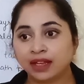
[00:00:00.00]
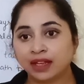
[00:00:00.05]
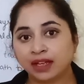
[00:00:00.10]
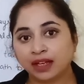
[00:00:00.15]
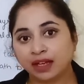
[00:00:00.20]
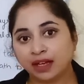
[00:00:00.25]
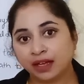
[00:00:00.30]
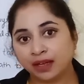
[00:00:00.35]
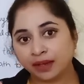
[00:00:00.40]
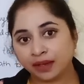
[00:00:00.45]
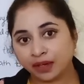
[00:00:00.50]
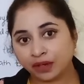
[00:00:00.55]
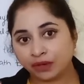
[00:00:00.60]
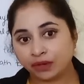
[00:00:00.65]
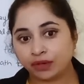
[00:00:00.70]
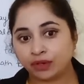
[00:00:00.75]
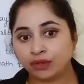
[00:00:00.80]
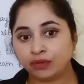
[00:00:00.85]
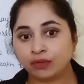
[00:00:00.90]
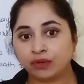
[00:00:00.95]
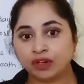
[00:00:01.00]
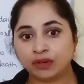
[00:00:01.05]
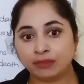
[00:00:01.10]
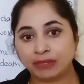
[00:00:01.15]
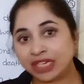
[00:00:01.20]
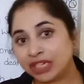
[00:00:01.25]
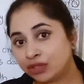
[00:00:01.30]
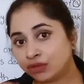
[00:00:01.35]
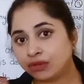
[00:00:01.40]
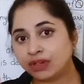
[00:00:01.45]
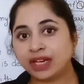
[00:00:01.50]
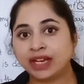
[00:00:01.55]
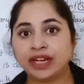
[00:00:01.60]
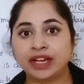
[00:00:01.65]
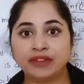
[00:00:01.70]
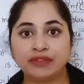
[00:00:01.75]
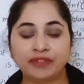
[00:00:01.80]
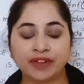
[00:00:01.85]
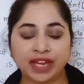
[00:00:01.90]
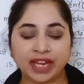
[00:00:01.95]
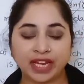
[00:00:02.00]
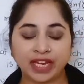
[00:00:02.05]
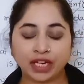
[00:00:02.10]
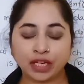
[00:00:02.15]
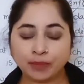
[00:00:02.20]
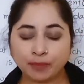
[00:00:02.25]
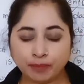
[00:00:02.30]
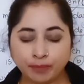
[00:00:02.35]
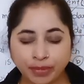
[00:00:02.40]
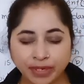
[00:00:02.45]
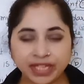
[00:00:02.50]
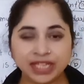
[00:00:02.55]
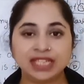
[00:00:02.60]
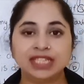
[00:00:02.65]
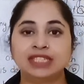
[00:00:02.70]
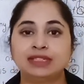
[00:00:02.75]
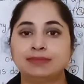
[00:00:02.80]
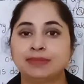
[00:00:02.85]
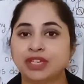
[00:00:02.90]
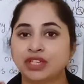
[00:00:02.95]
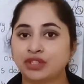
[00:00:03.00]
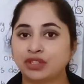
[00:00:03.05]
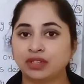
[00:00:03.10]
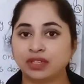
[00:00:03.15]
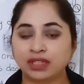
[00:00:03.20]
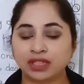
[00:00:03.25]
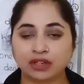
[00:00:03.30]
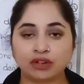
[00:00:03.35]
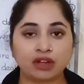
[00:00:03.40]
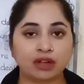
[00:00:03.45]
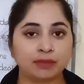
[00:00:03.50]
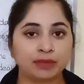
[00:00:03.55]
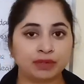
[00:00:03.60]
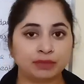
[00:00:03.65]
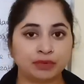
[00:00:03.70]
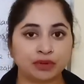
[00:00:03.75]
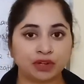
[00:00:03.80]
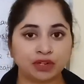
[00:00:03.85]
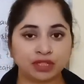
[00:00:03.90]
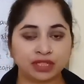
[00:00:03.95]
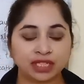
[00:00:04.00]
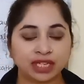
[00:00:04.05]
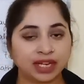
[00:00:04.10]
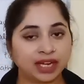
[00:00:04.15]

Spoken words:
you want me to clarify, please mention in the comment box.